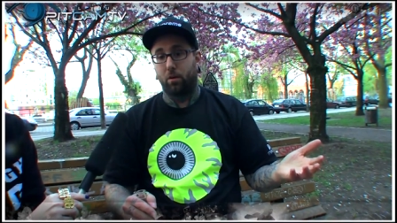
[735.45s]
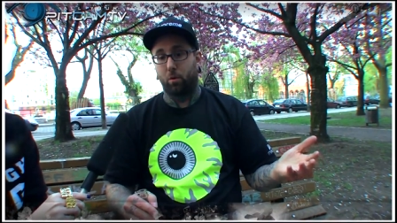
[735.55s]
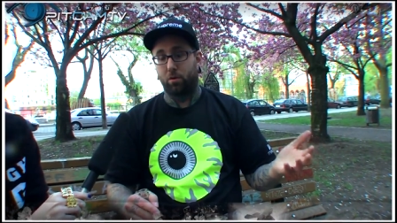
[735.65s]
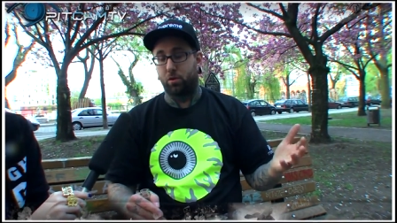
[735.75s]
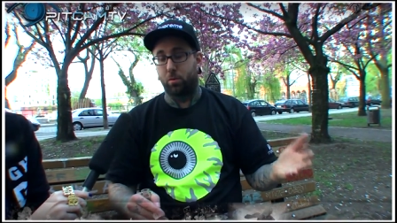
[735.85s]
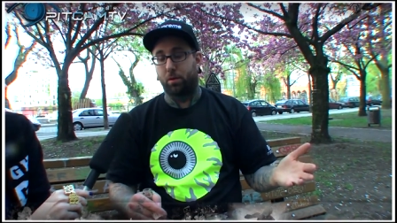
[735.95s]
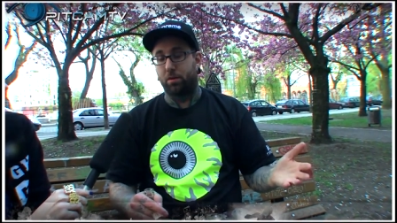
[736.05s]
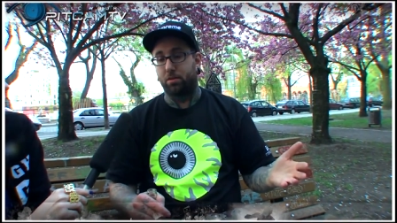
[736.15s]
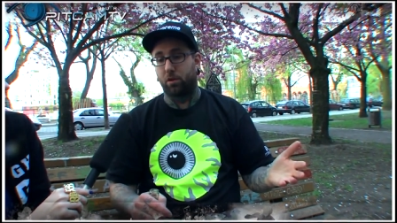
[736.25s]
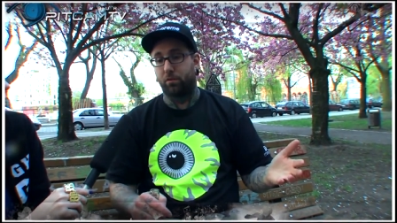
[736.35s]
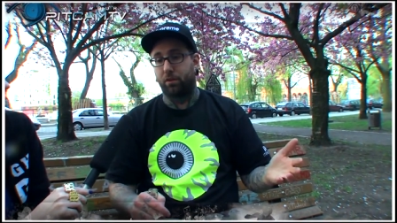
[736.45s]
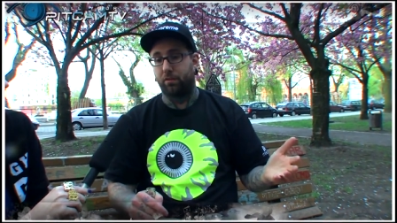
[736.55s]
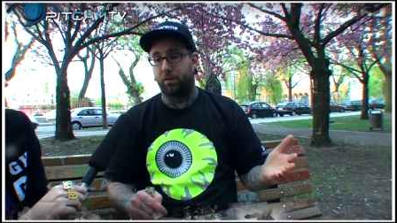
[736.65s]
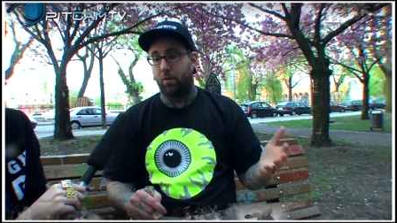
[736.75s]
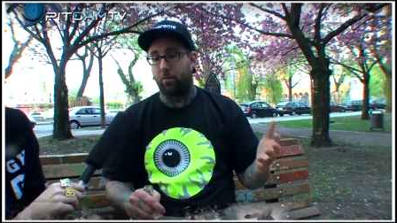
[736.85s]
who are super
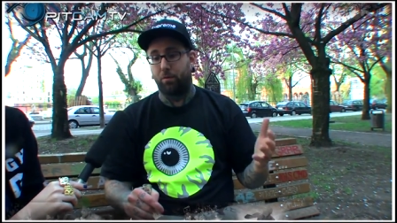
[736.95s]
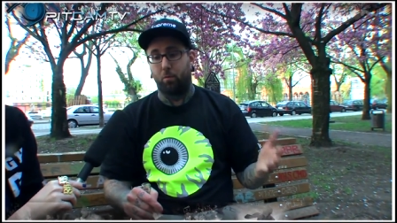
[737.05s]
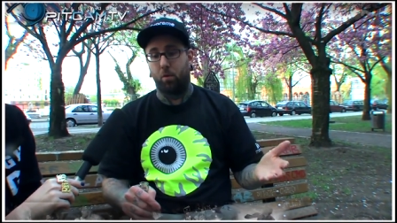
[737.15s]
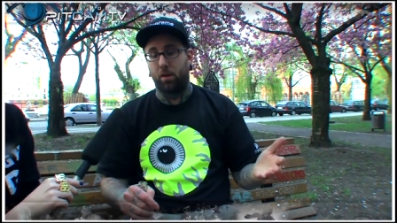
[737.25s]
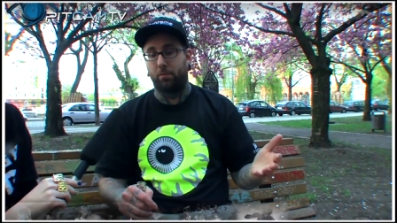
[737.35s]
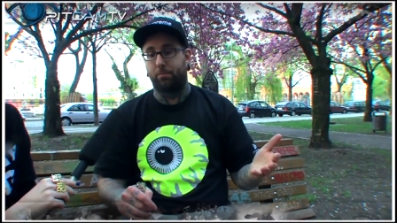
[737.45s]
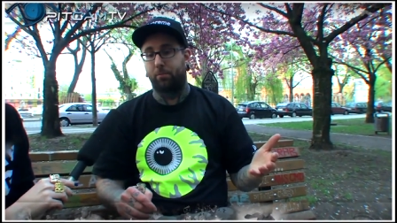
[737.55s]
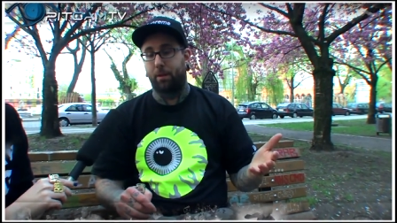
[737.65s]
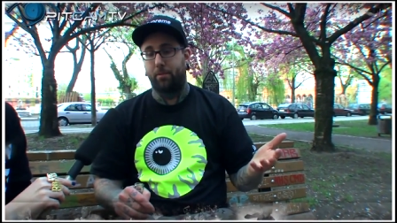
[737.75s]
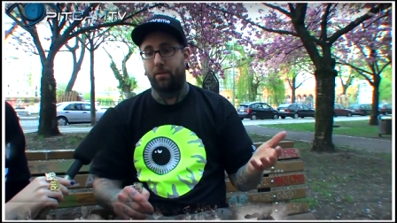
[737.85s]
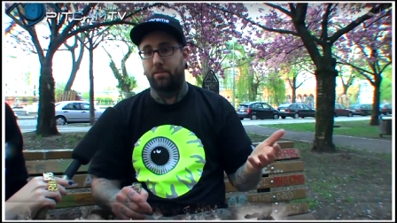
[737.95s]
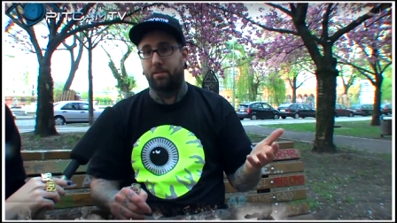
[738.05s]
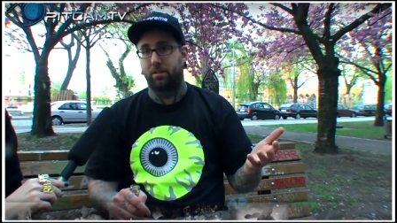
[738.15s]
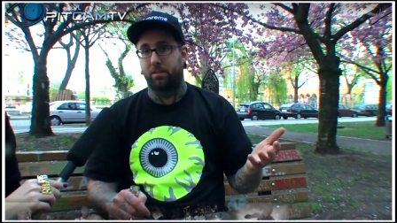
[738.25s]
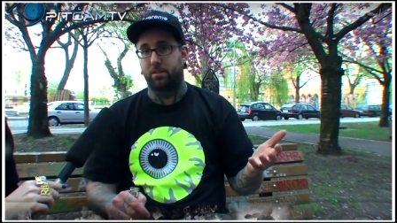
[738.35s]
conservative and won't let me
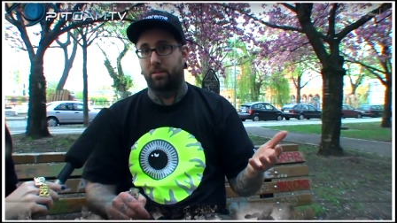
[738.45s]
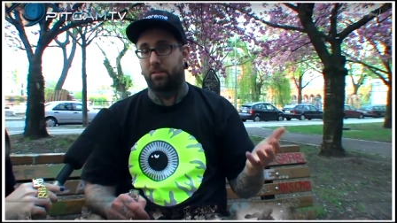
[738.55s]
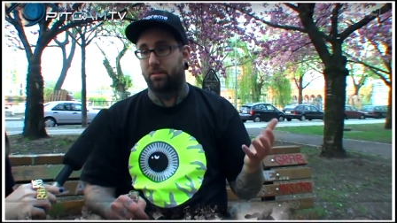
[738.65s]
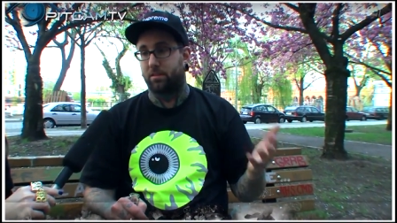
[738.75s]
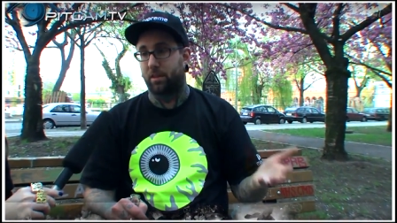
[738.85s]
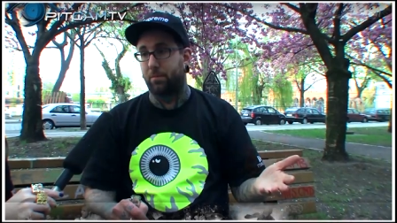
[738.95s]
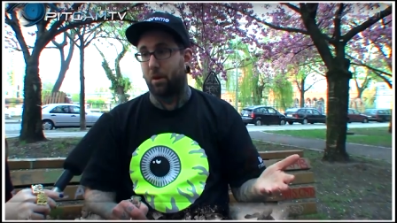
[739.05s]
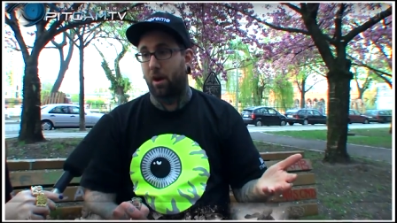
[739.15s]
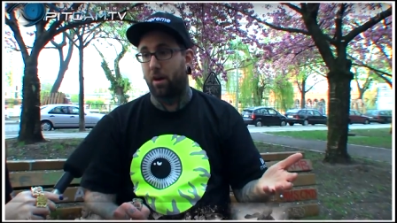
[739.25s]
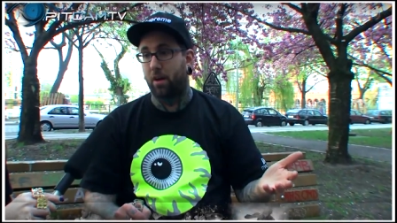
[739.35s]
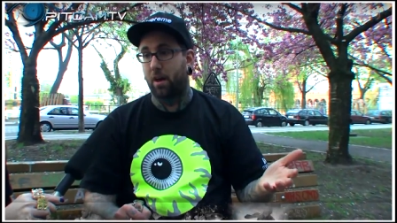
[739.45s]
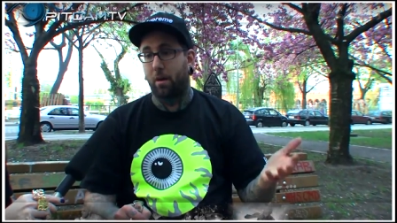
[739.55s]
listen to Slipknot,